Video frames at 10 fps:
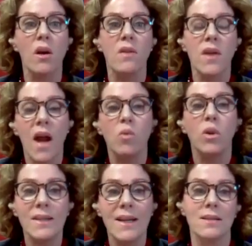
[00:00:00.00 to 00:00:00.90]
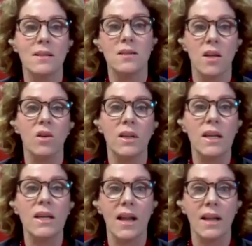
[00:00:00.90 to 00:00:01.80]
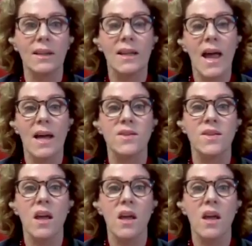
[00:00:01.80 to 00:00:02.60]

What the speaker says: then I will necessarily get less.